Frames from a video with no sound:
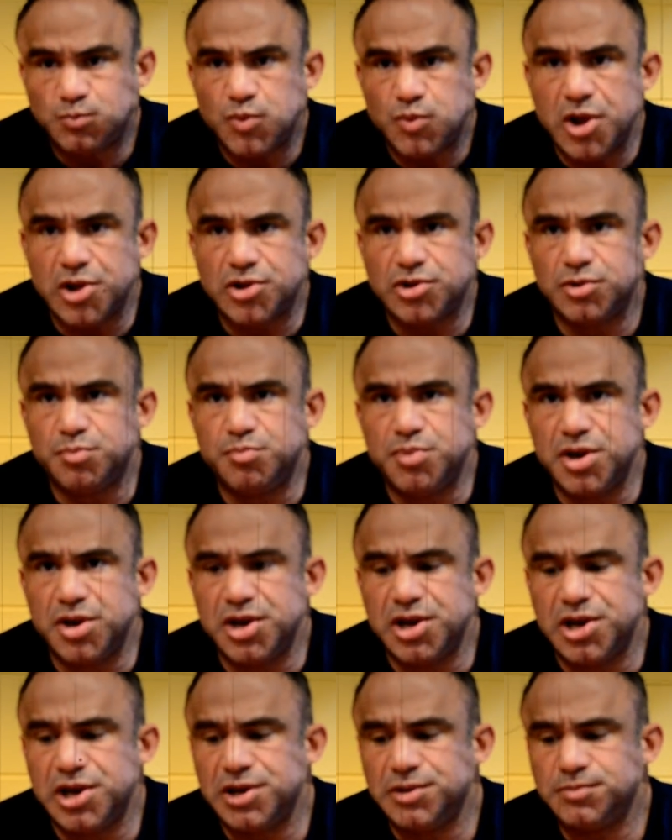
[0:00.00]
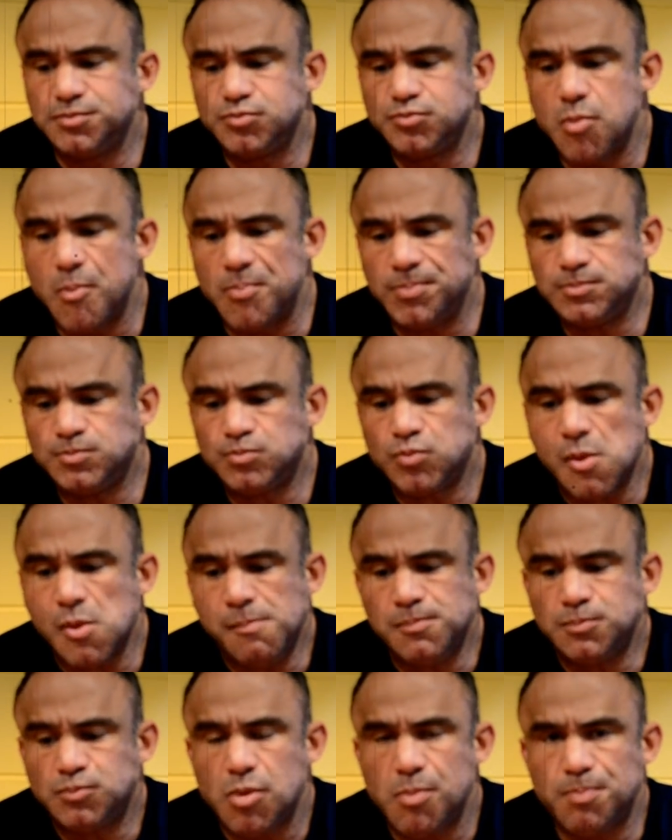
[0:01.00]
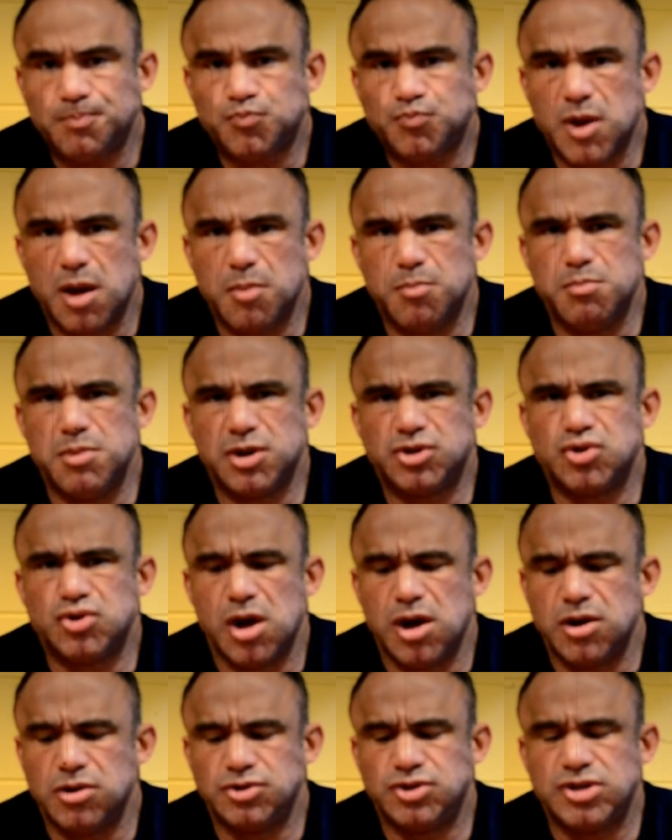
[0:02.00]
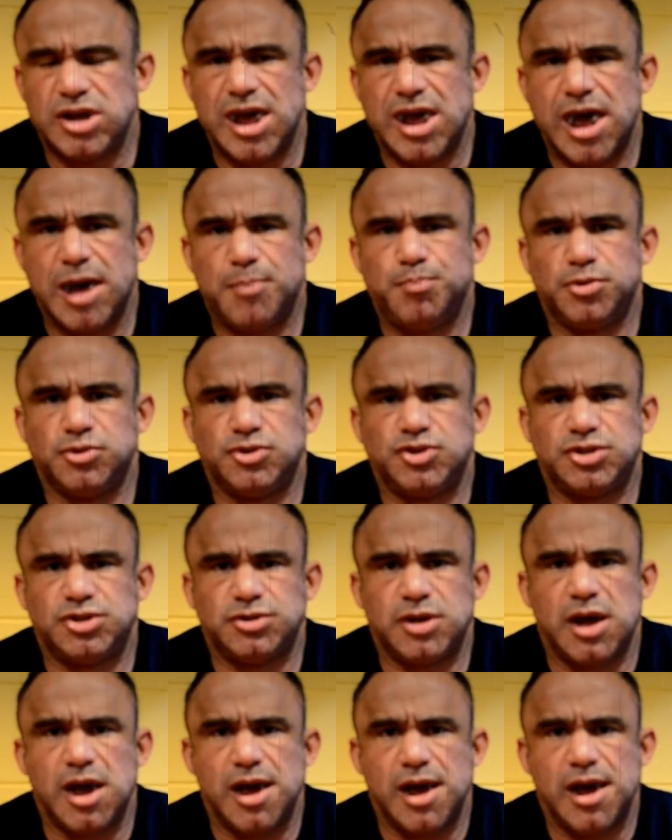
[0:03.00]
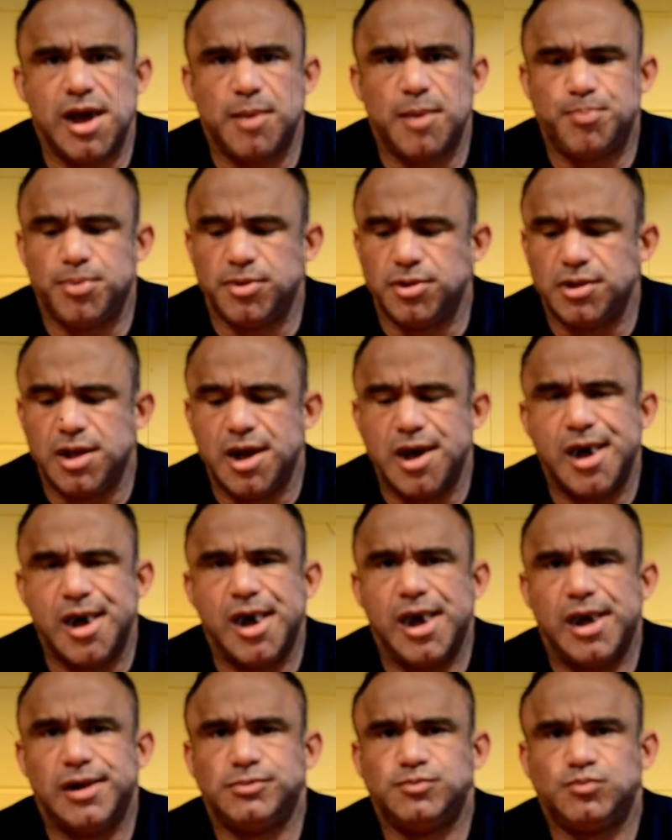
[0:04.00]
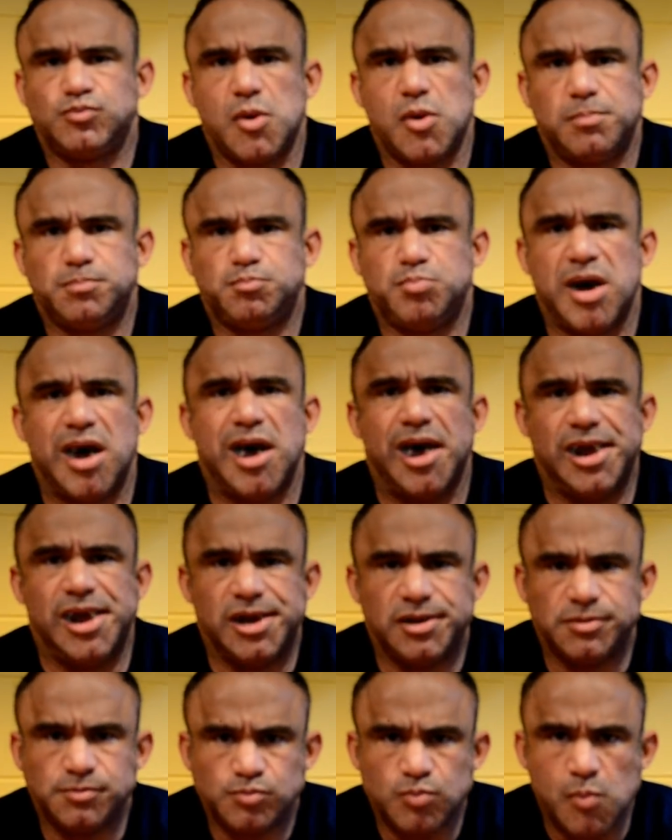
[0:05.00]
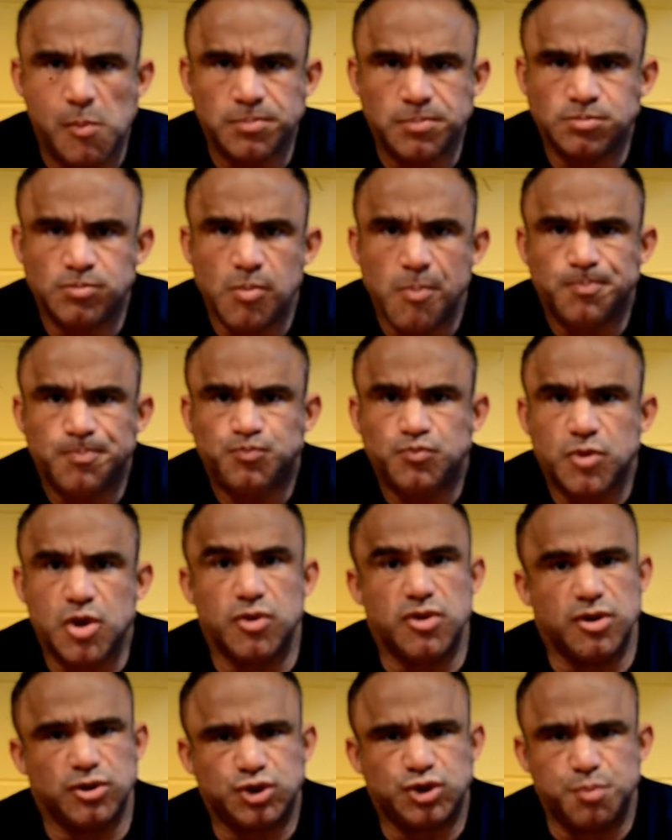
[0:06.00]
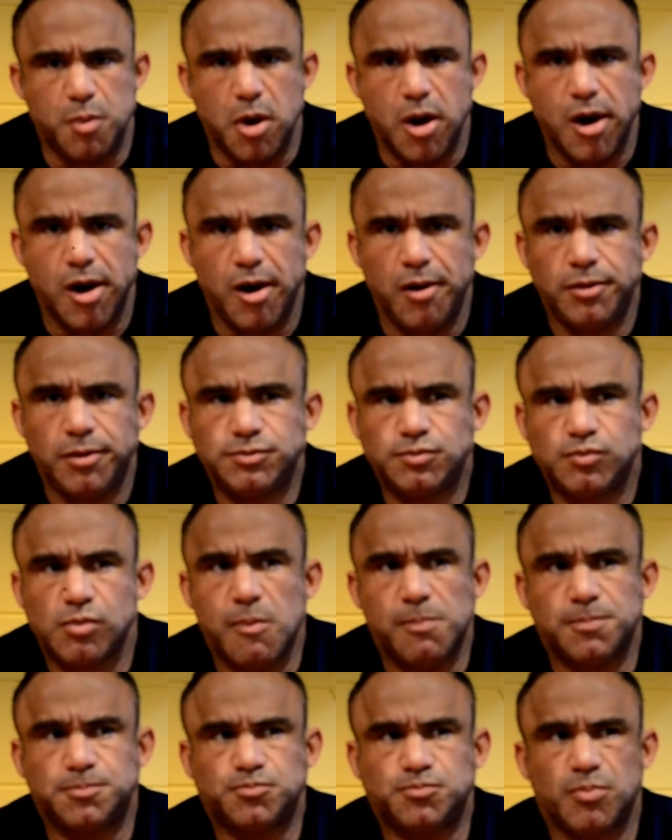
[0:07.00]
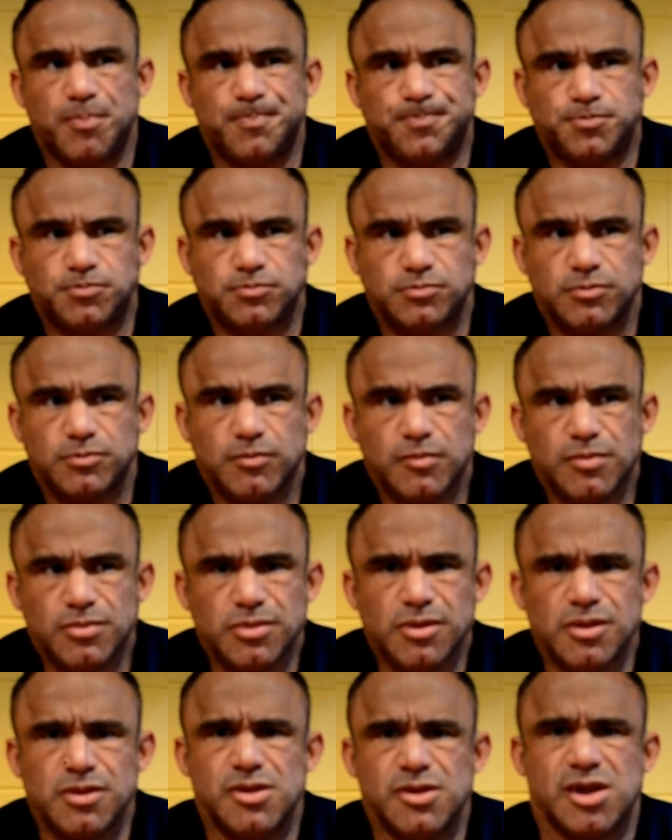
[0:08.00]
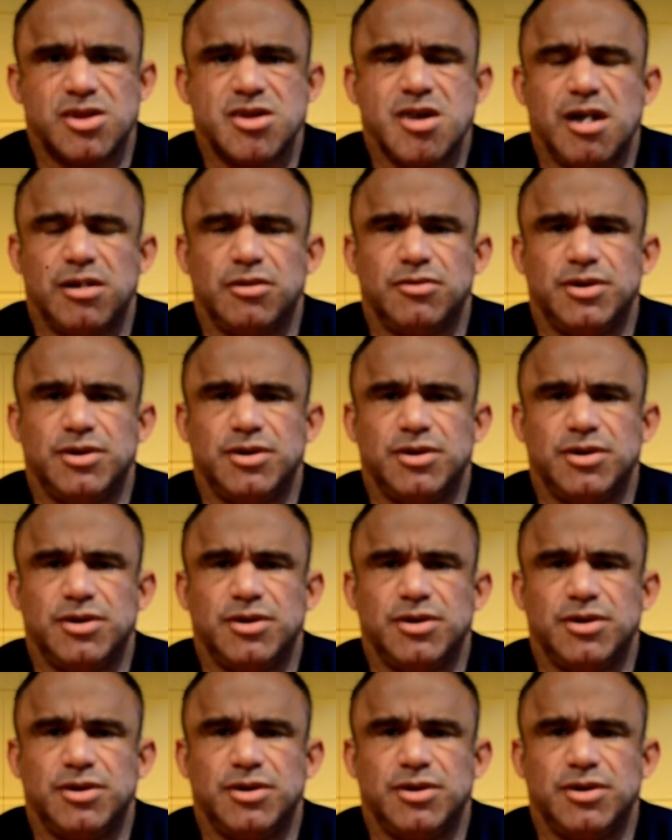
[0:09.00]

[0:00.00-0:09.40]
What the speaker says: It could be a McDonald's apple pie. You know, they're small, they're calorie